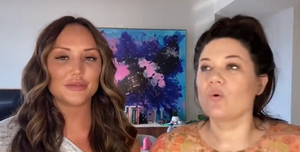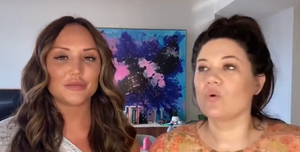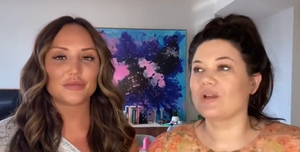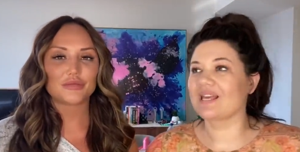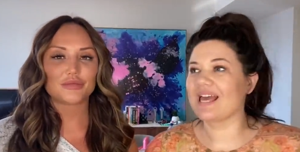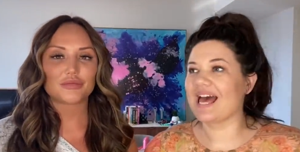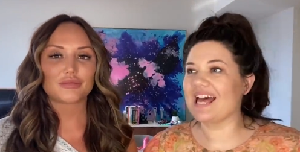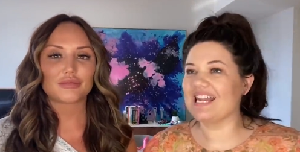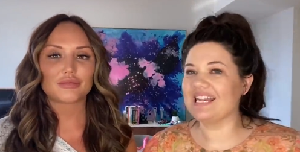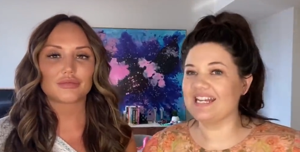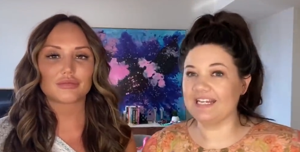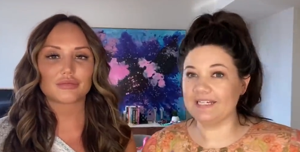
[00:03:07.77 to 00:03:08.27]

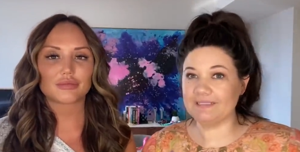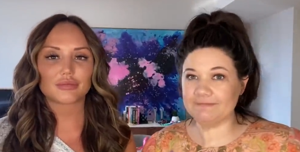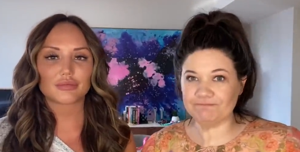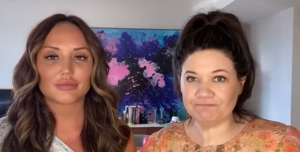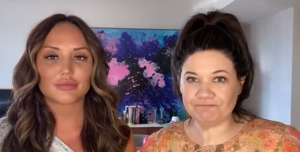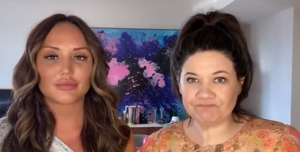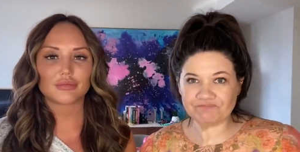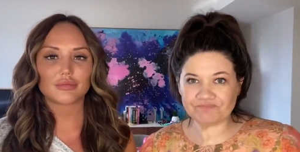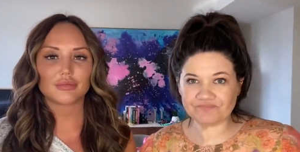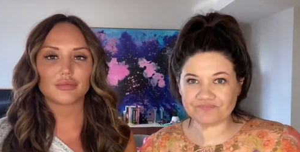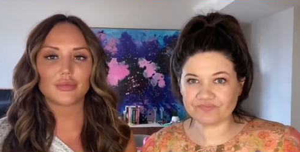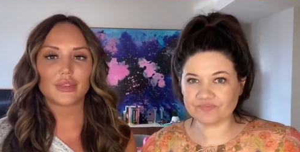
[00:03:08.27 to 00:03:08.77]
Speaker 1: Canny,
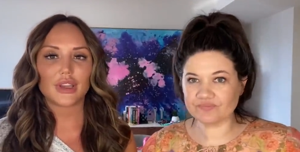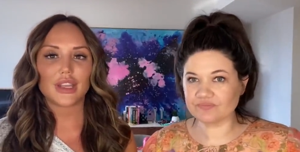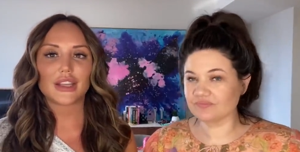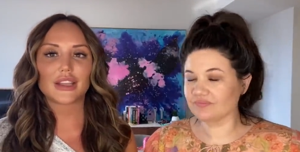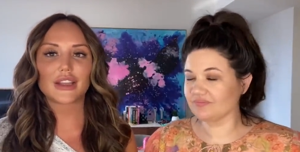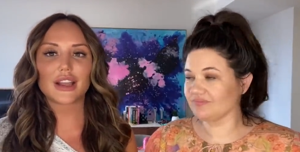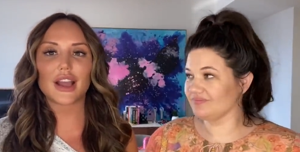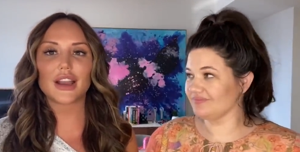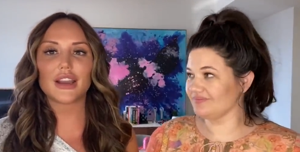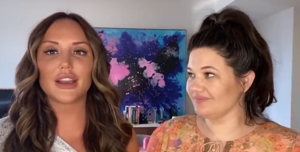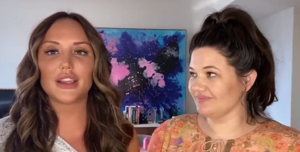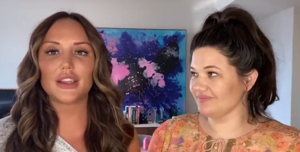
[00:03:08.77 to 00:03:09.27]

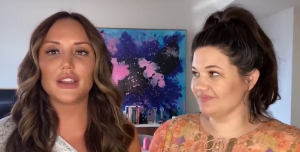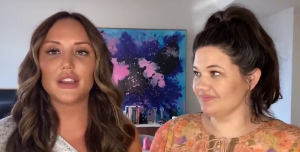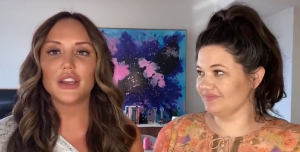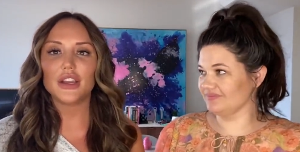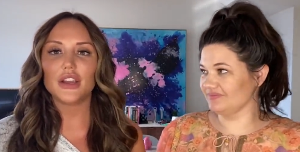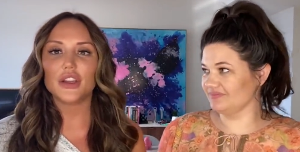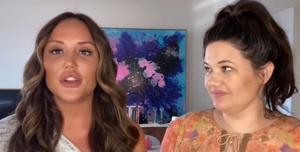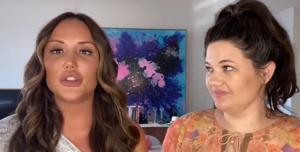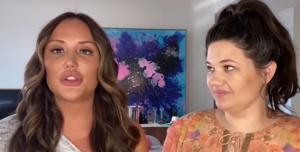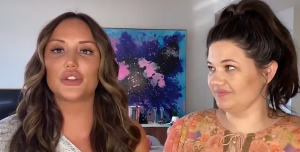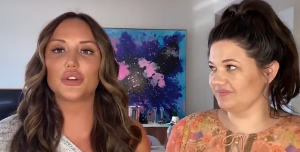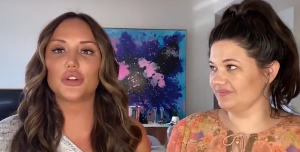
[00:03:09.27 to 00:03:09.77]
canny.
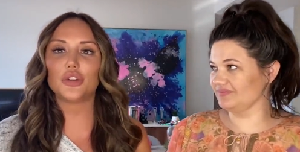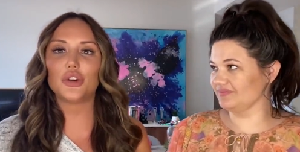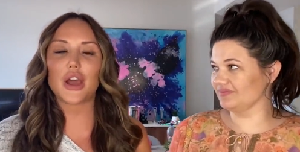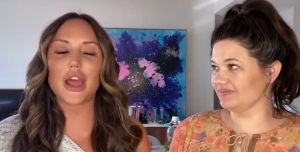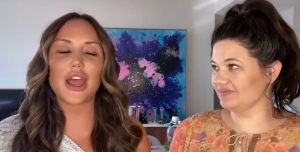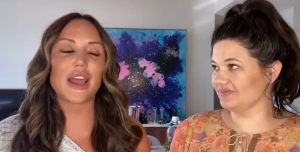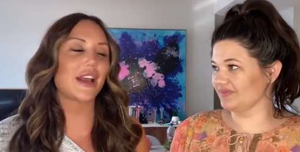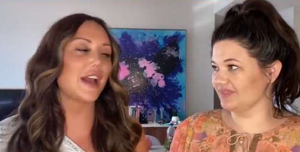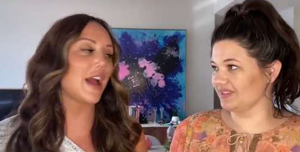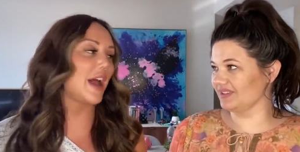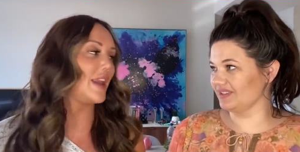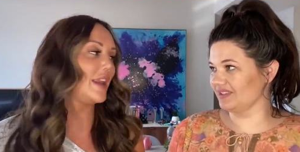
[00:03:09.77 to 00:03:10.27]
So uh,
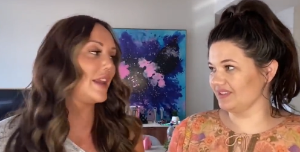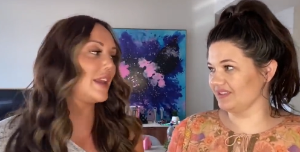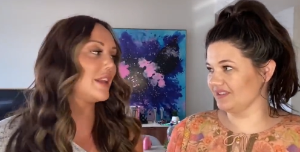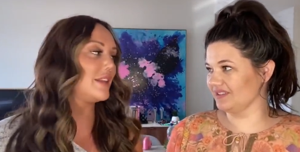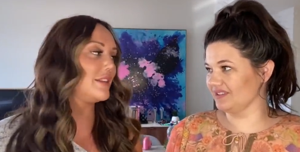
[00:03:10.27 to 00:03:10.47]
can